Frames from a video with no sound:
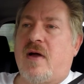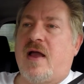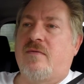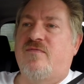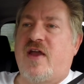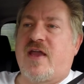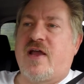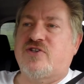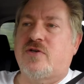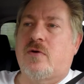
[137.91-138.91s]
my
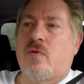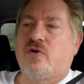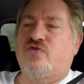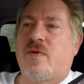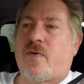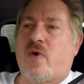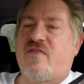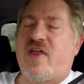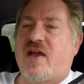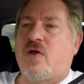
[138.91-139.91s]
vacation or road trip or
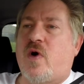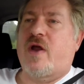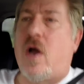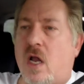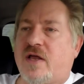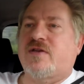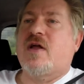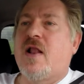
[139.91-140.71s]
whatever the heck you want to call it.